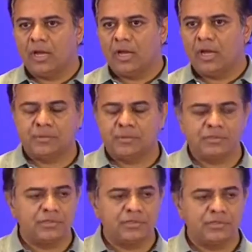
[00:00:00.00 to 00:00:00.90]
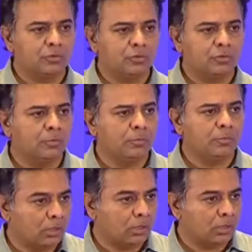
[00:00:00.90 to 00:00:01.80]
I presented to him a
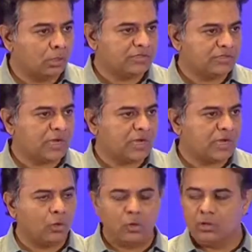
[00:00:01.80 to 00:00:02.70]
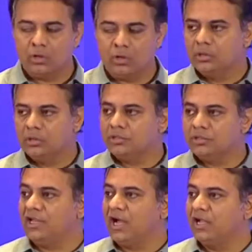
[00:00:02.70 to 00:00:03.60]
model which I call the
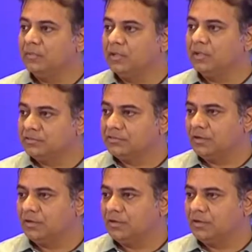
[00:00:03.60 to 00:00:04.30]
3I mantra.